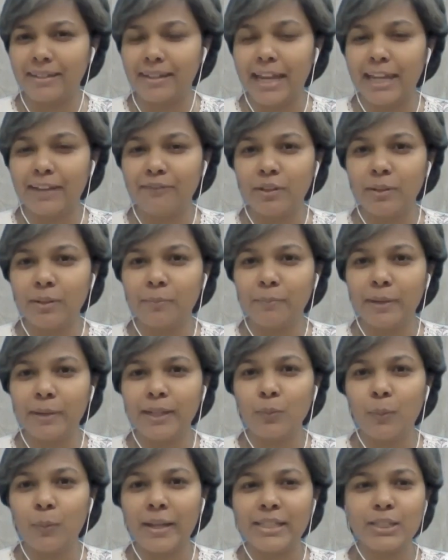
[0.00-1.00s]
And we met
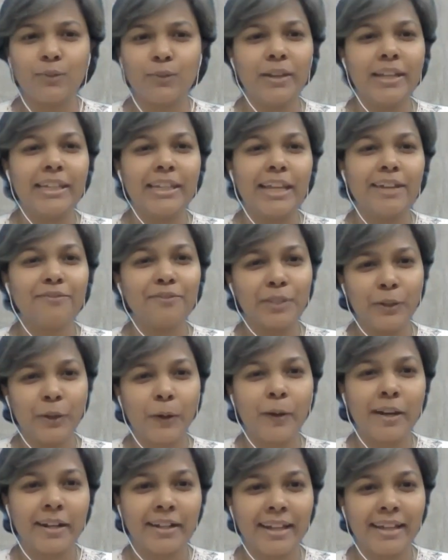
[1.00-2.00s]
once we left the
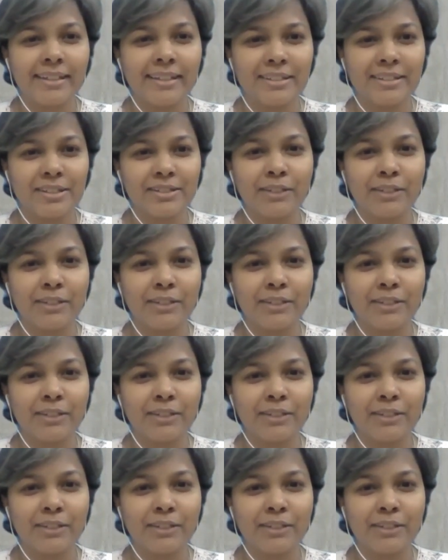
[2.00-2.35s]
organization